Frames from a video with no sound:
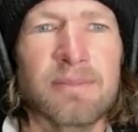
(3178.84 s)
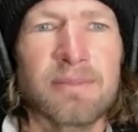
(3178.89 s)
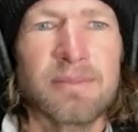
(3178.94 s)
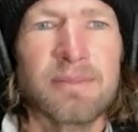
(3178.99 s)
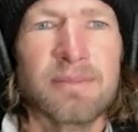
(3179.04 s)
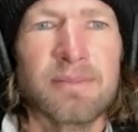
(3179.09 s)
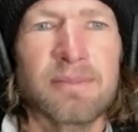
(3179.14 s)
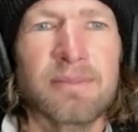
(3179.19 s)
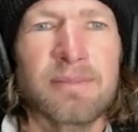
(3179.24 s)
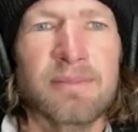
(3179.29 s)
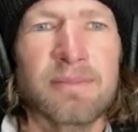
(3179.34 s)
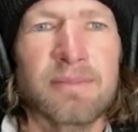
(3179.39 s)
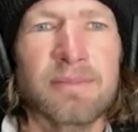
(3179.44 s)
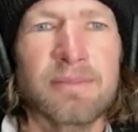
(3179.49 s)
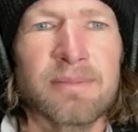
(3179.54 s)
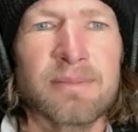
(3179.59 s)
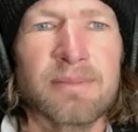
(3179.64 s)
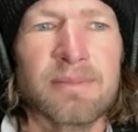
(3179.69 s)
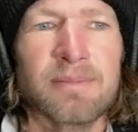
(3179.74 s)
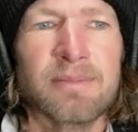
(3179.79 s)

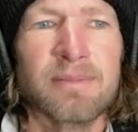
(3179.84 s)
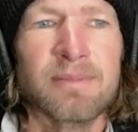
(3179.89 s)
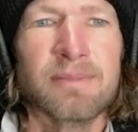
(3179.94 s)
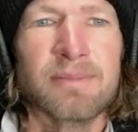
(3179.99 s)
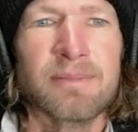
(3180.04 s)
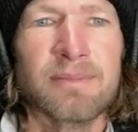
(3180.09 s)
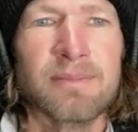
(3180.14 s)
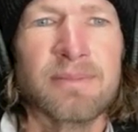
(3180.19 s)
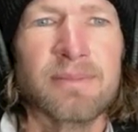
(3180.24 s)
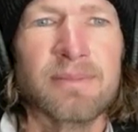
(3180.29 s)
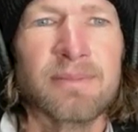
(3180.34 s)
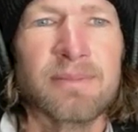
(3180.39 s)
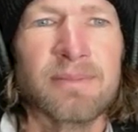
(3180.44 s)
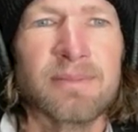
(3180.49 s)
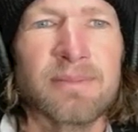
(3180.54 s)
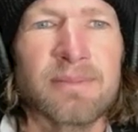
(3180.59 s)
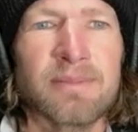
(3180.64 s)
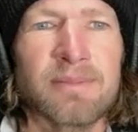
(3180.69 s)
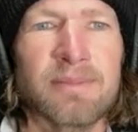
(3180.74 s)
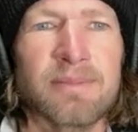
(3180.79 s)

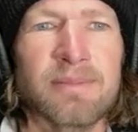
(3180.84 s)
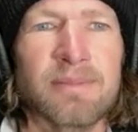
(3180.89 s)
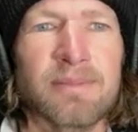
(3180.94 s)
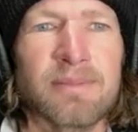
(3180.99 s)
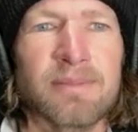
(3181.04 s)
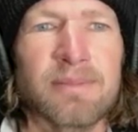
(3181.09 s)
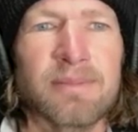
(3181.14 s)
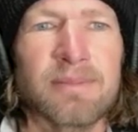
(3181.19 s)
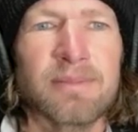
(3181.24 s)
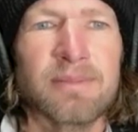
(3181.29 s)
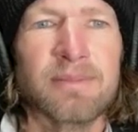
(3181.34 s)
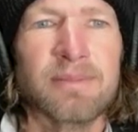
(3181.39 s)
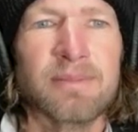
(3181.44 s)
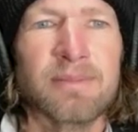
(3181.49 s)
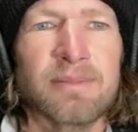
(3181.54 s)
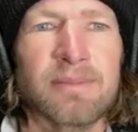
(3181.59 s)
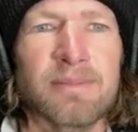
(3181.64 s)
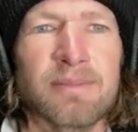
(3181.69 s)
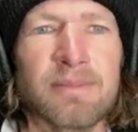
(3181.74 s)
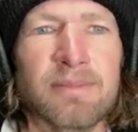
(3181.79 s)

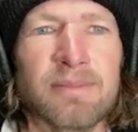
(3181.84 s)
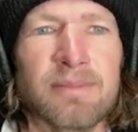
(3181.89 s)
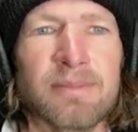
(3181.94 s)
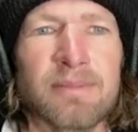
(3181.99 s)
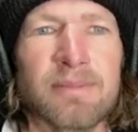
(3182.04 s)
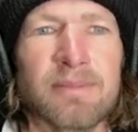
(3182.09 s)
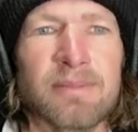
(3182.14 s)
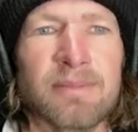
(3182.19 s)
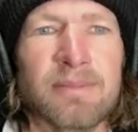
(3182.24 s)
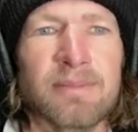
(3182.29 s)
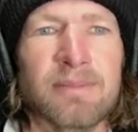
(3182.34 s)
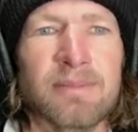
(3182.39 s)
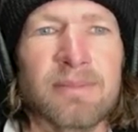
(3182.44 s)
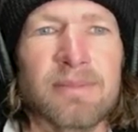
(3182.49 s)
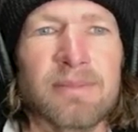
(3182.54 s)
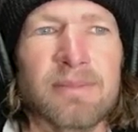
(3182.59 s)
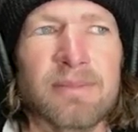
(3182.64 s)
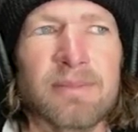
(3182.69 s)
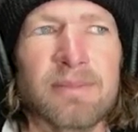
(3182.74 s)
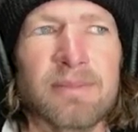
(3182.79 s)

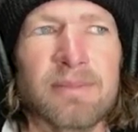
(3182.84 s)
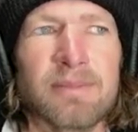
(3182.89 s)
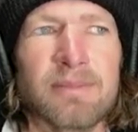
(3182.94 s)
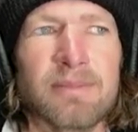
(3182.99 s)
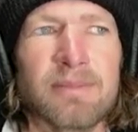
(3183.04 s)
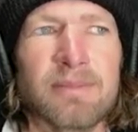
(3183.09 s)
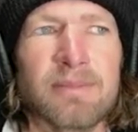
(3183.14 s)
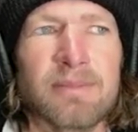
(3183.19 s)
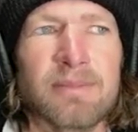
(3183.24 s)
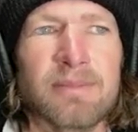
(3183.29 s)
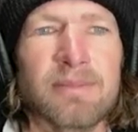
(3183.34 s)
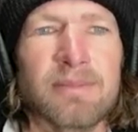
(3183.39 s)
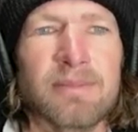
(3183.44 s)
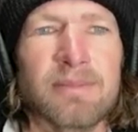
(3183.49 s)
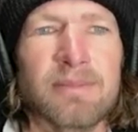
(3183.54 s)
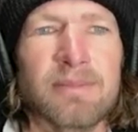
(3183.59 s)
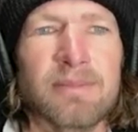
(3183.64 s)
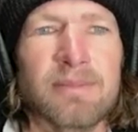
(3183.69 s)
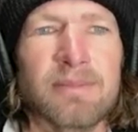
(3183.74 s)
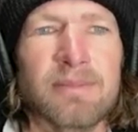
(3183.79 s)

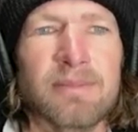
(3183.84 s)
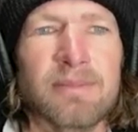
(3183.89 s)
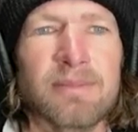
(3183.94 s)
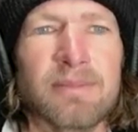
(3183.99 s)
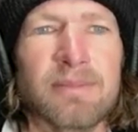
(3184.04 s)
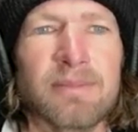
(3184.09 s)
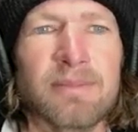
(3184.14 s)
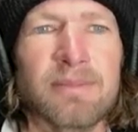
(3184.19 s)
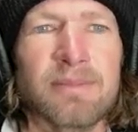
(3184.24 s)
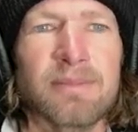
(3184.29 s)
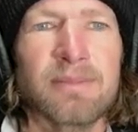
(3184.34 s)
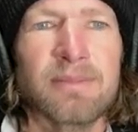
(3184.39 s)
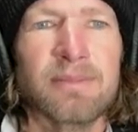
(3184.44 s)
(not speaking)